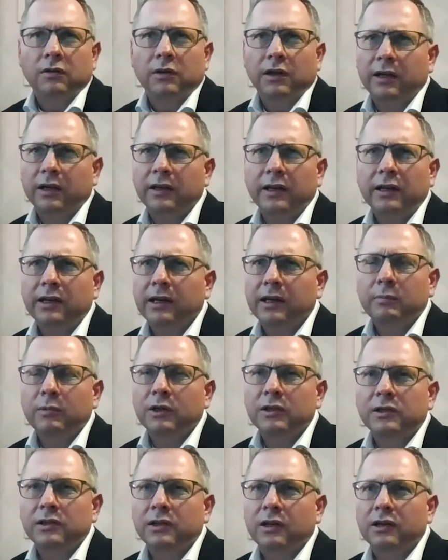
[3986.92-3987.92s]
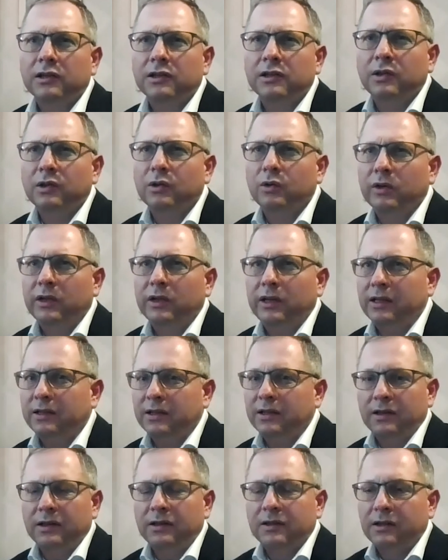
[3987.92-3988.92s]
And then I must ask you,
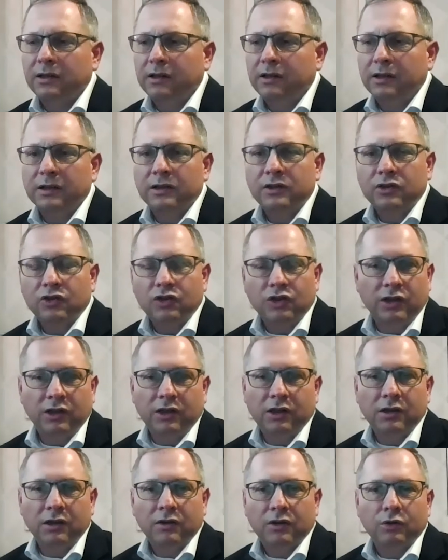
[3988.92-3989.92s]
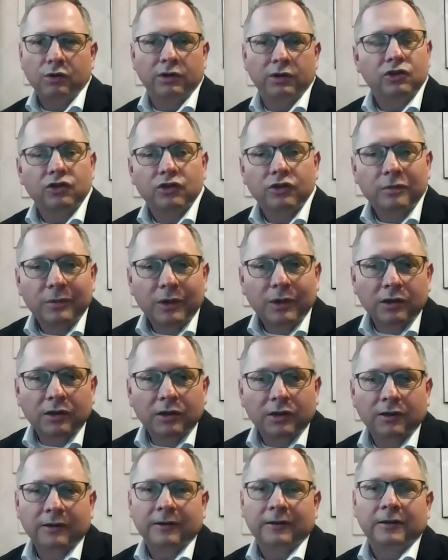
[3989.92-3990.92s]
is this ESG, question mark?
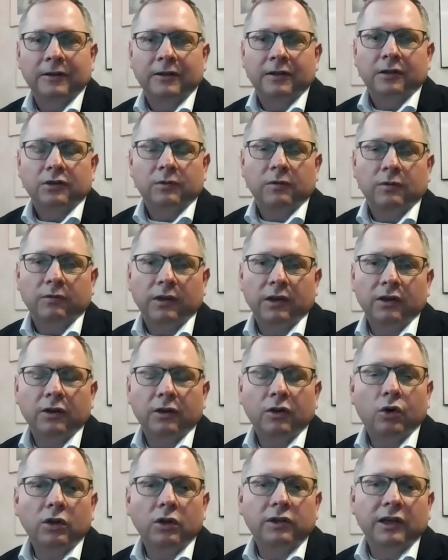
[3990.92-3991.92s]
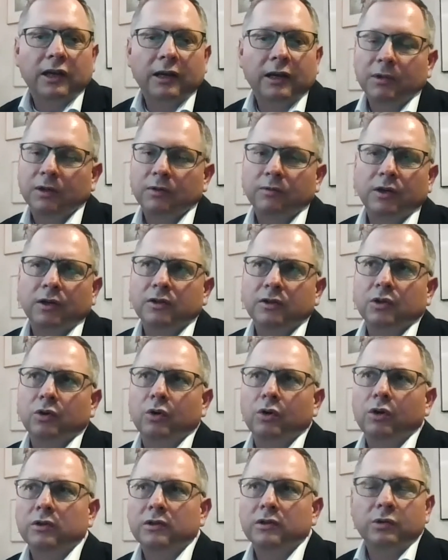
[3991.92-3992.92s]
In the old time, it was
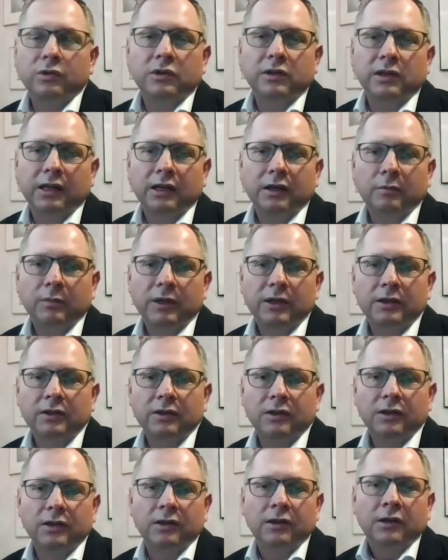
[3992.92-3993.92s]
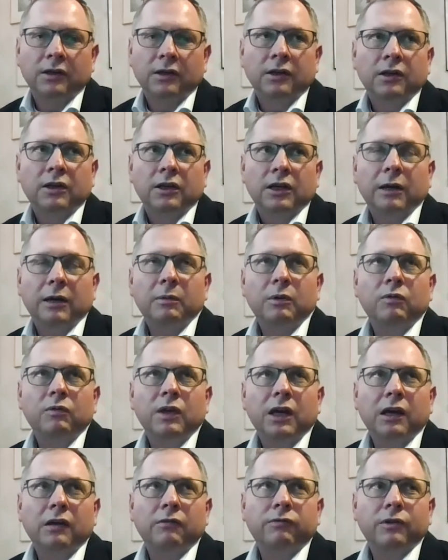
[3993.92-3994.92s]
called sustainability. I mean, we
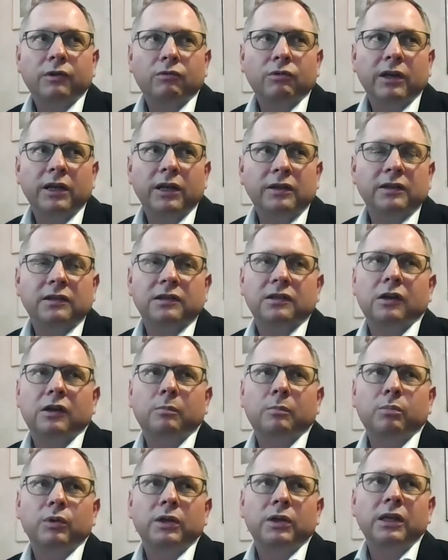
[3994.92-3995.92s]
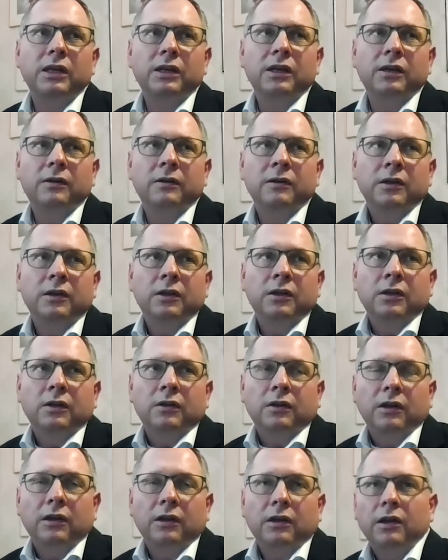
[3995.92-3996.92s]
have a great example here
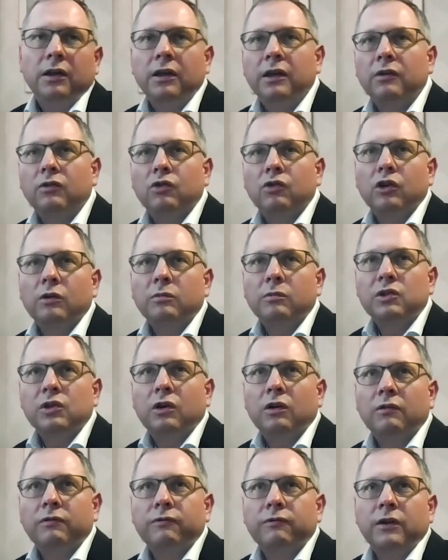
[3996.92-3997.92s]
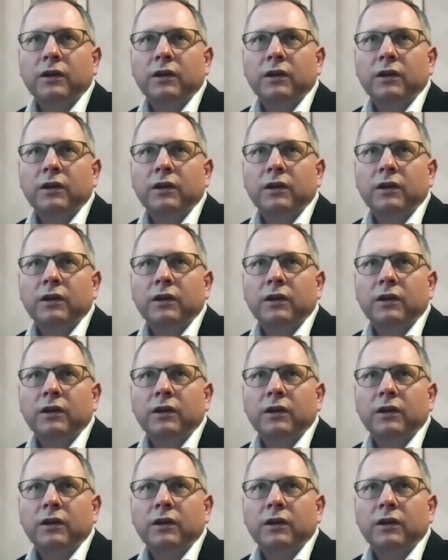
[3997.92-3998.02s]
in terms of